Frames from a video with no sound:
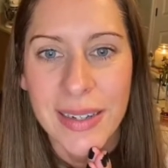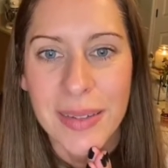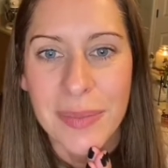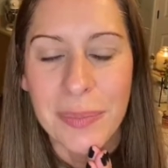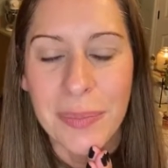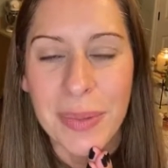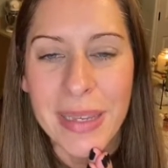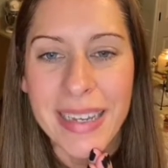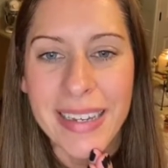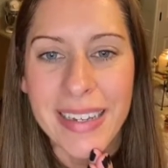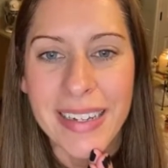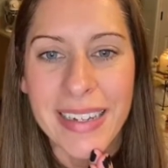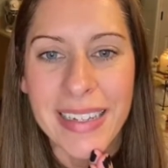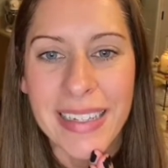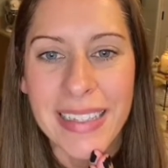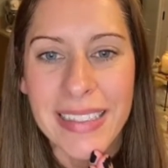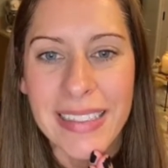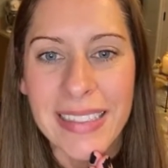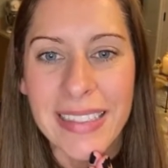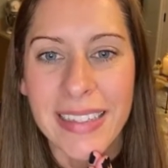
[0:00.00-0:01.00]

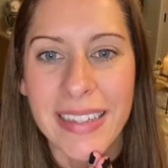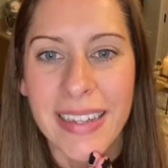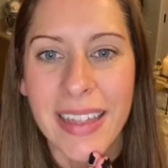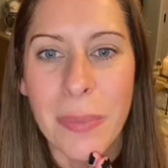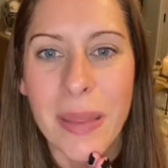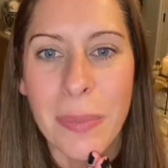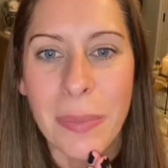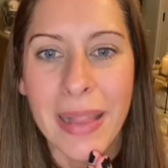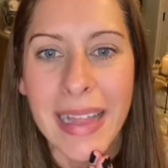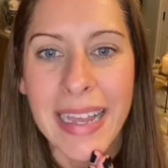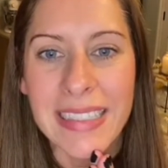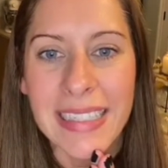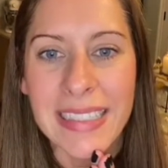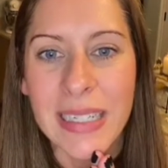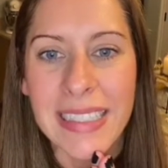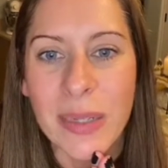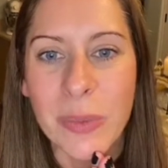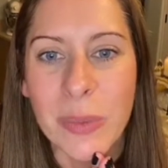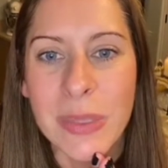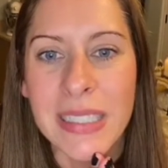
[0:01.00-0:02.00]
because the
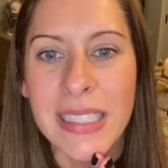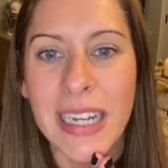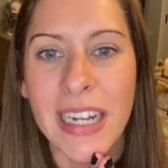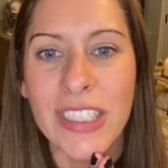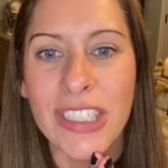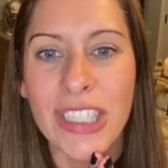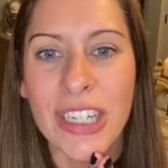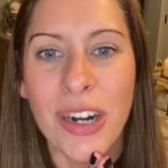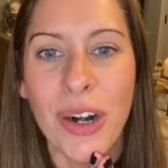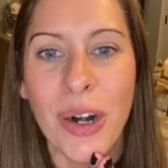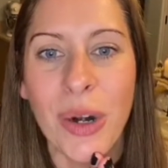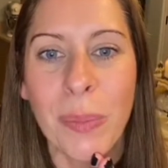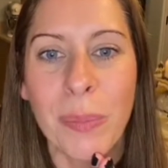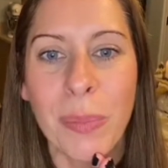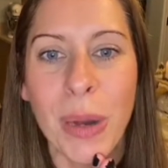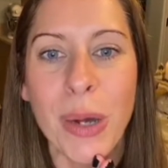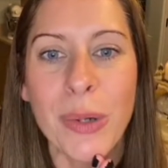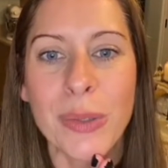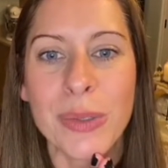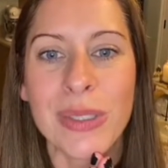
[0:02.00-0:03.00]
plastic was touching her
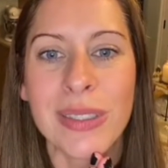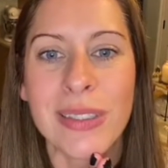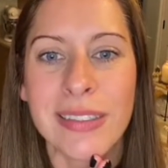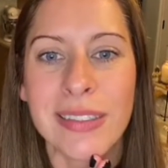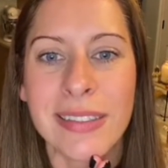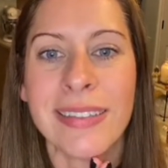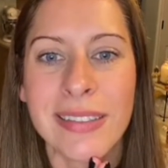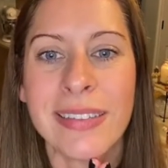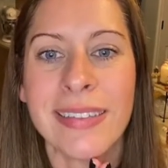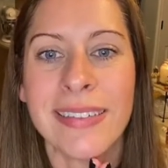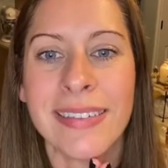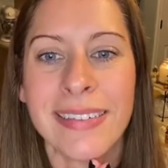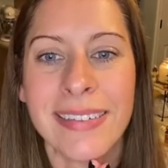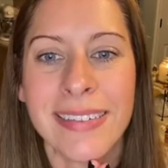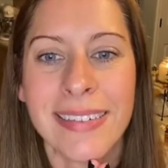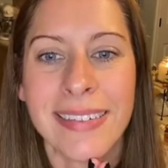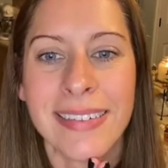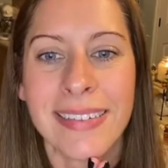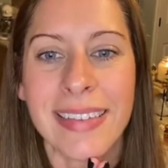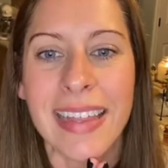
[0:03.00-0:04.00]
posts
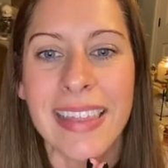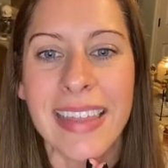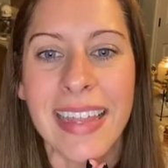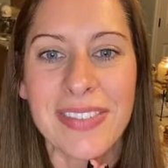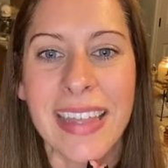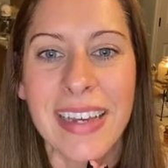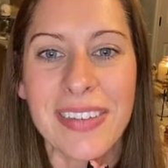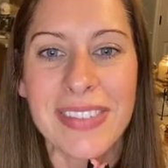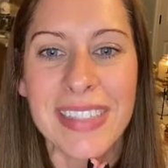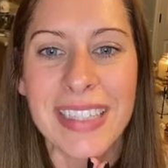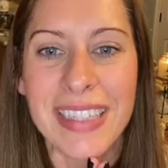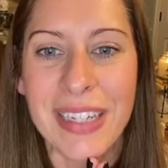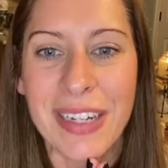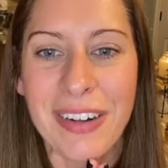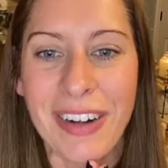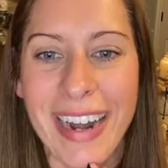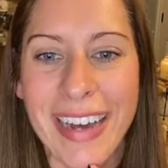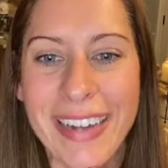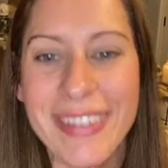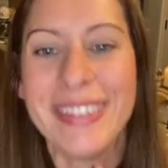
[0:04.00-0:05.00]
that they left in the
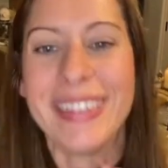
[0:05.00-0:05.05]
ground.